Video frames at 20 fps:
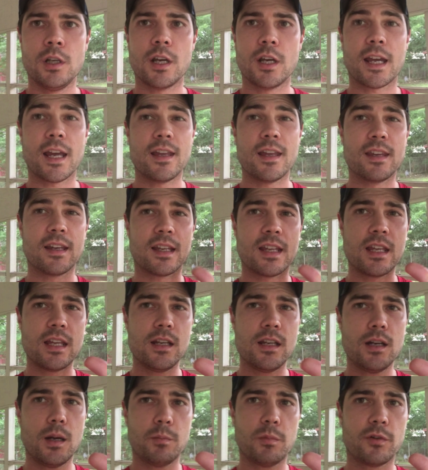Okay, and then
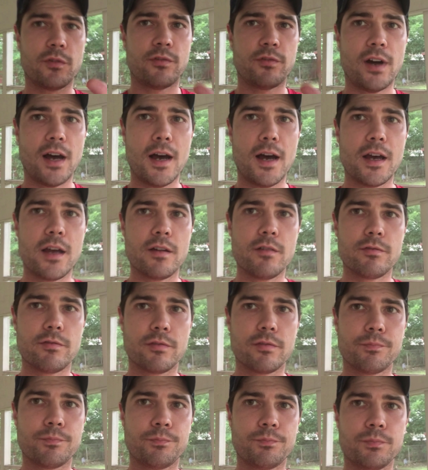key number 5,
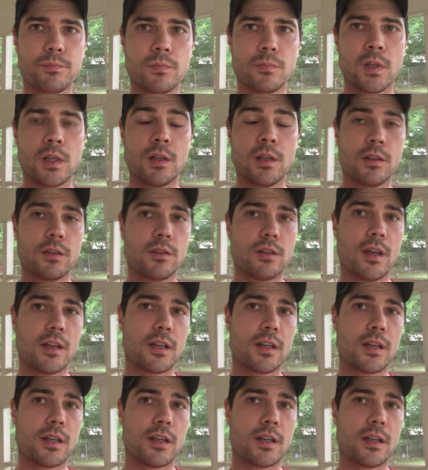I